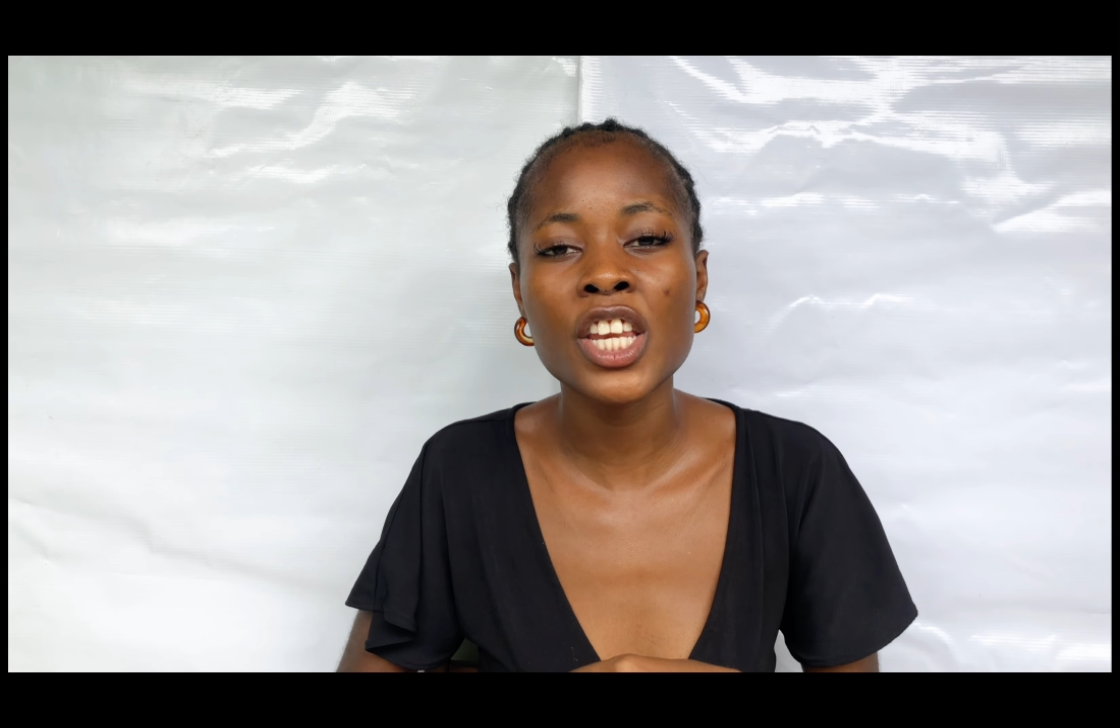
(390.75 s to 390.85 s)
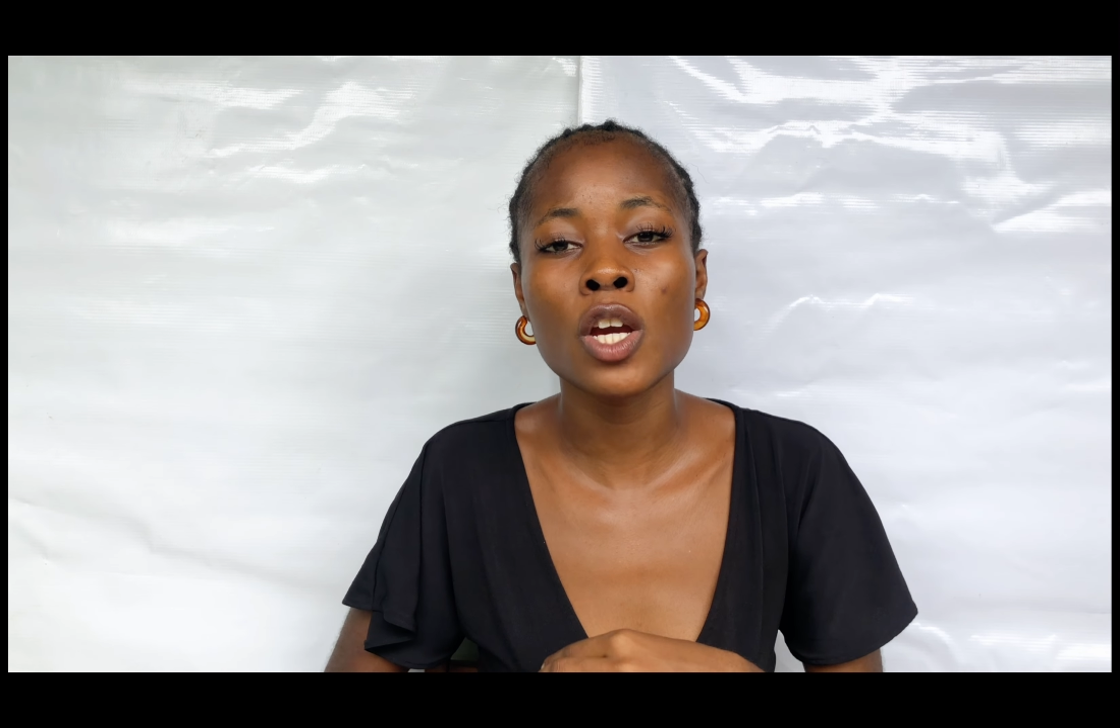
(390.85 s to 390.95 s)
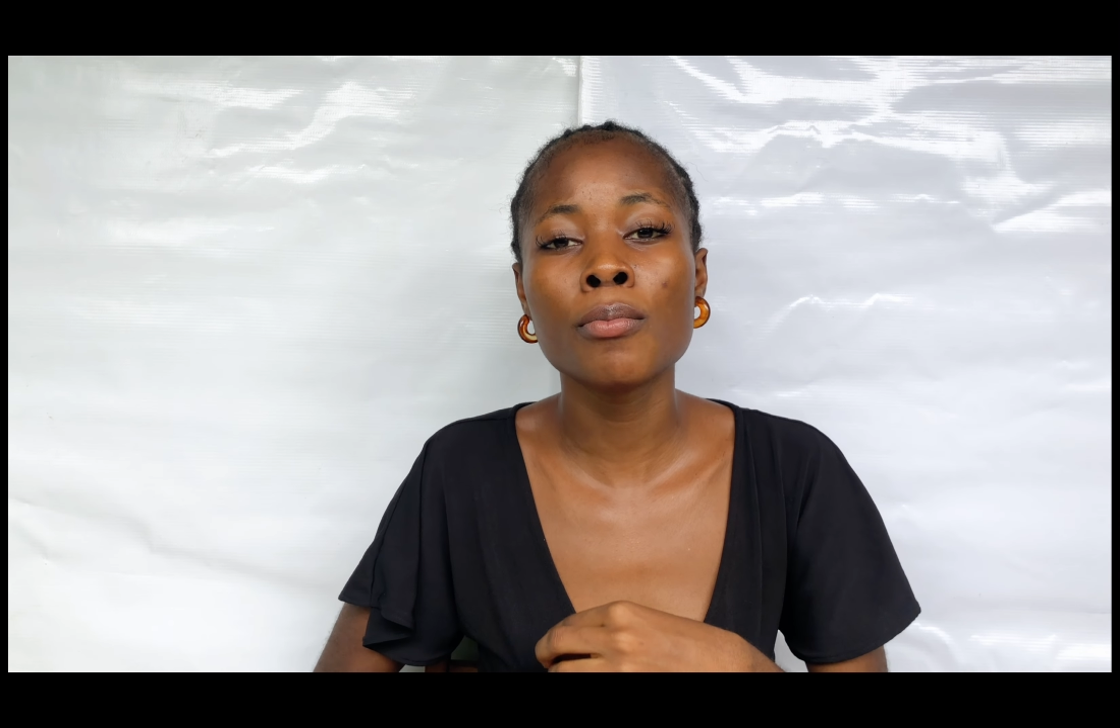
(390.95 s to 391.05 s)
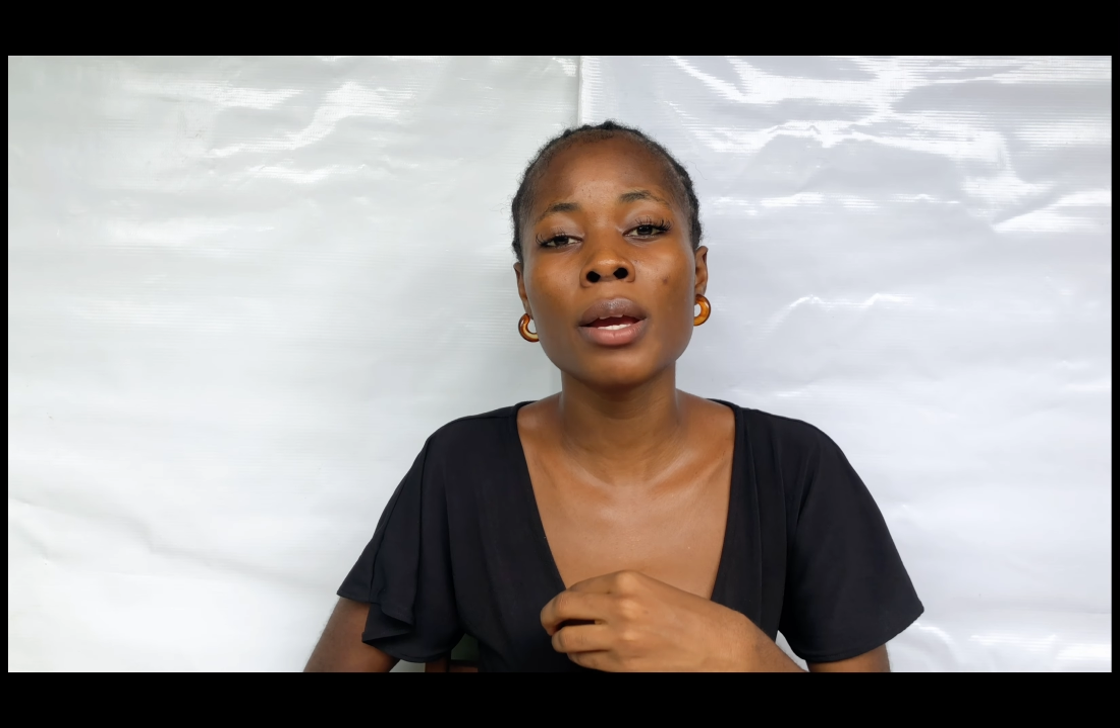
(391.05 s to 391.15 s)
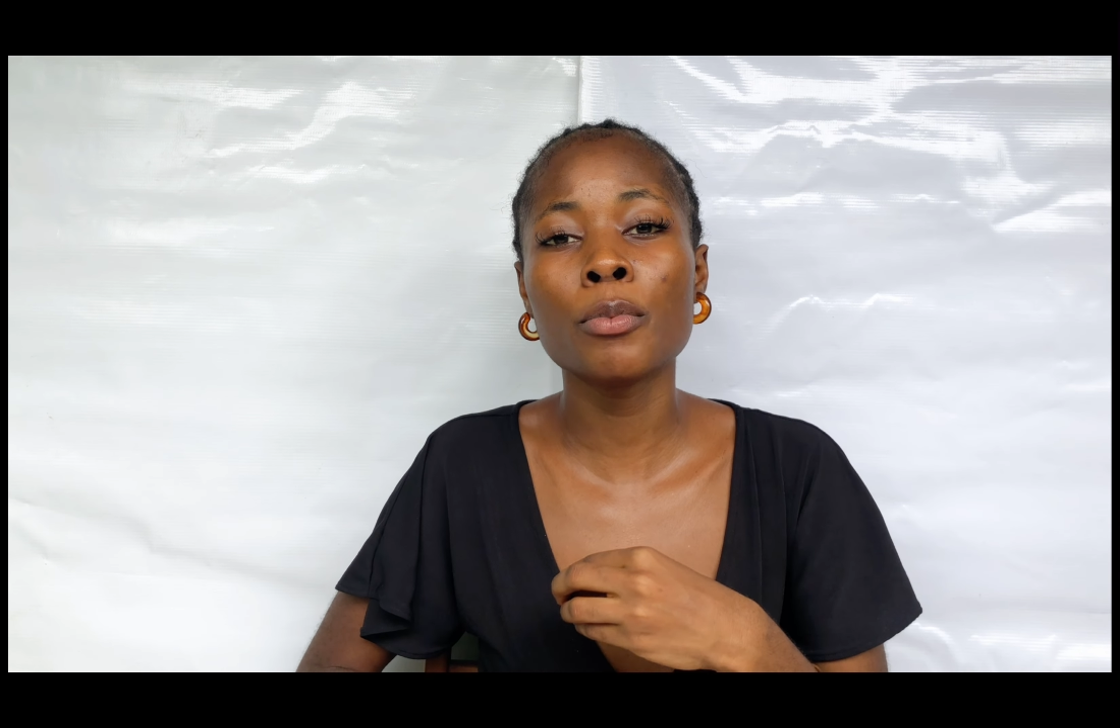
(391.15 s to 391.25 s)
They'll
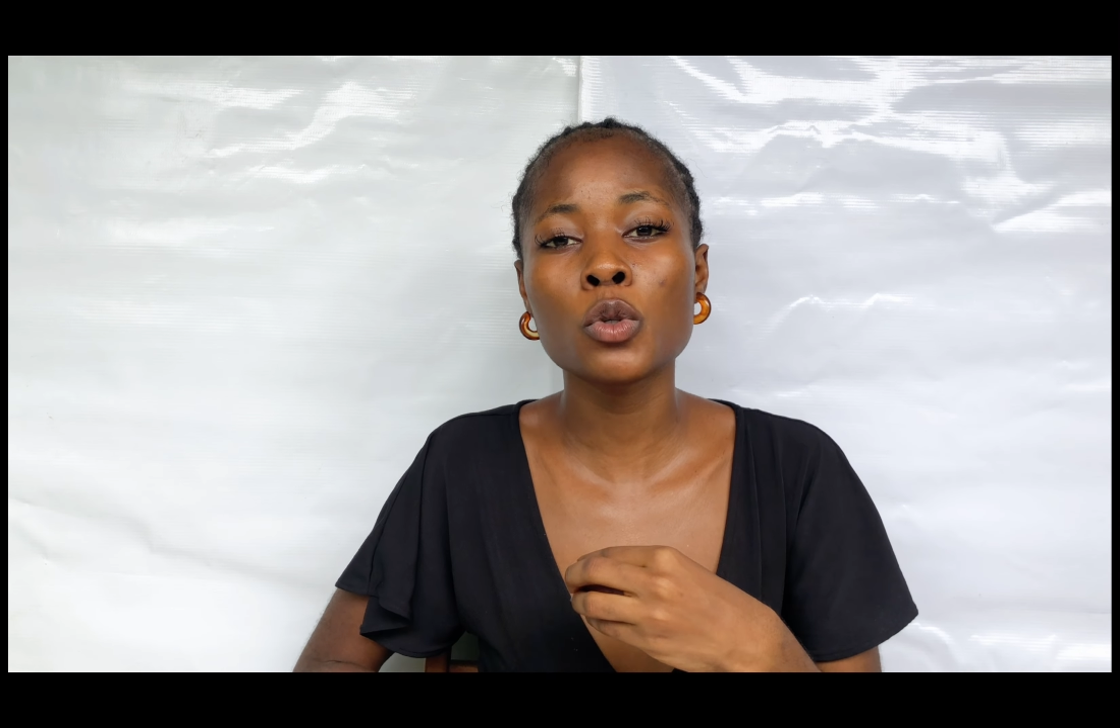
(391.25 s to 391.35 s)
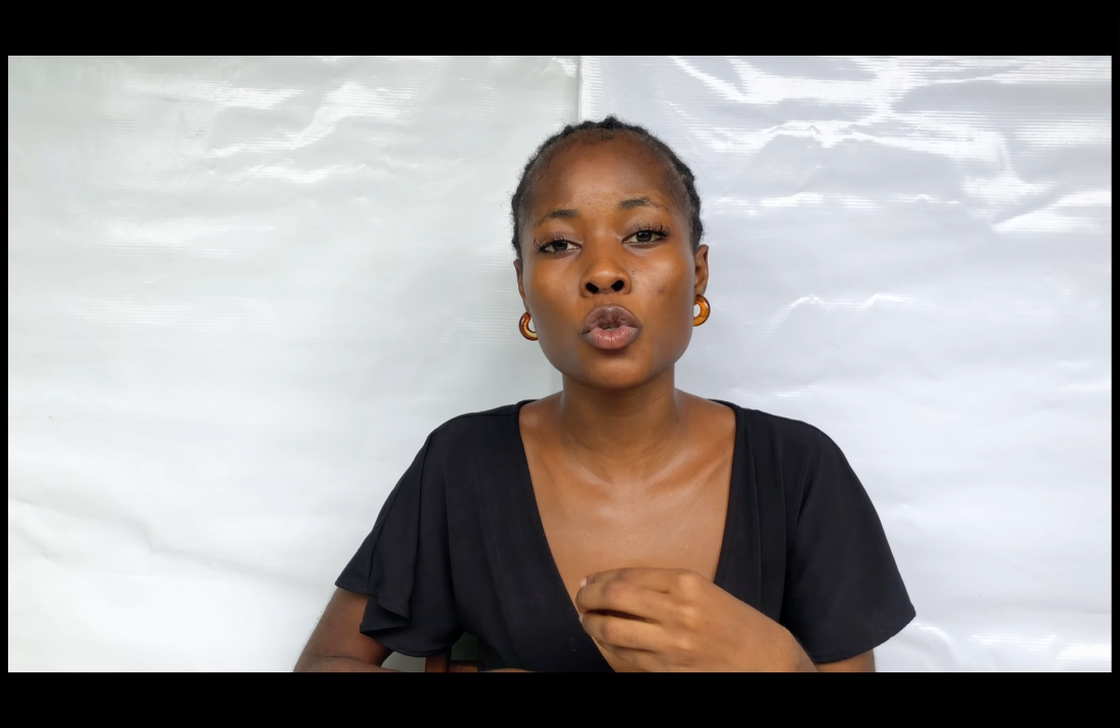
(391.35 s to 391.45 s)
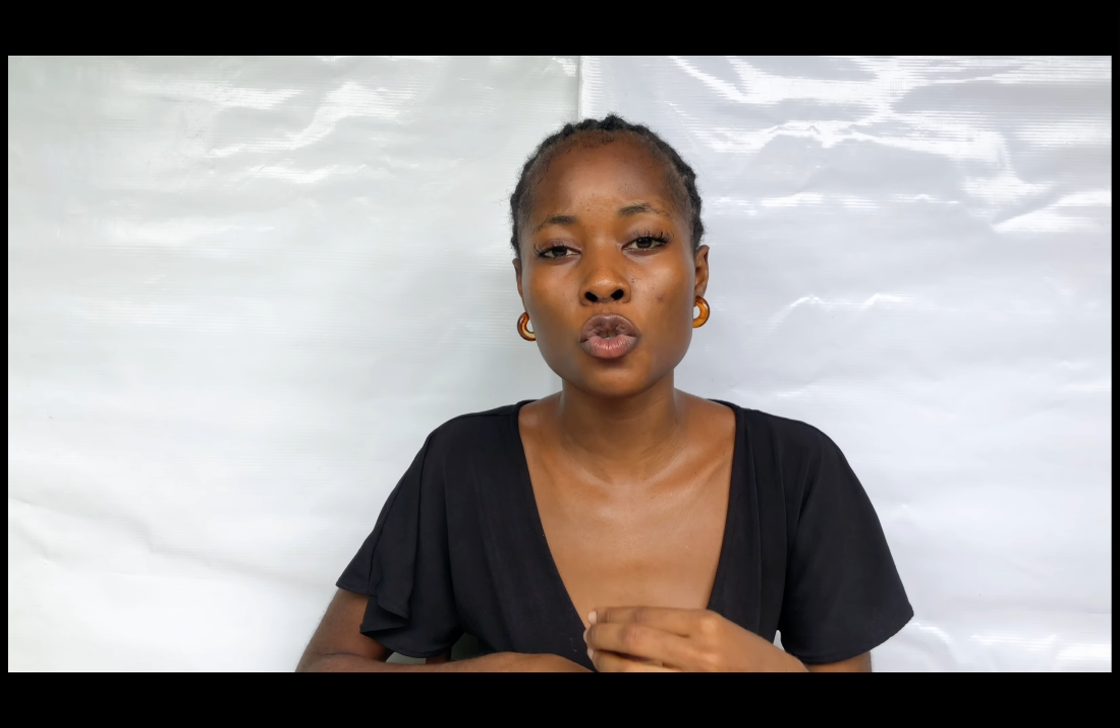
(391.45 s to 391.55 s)
be able to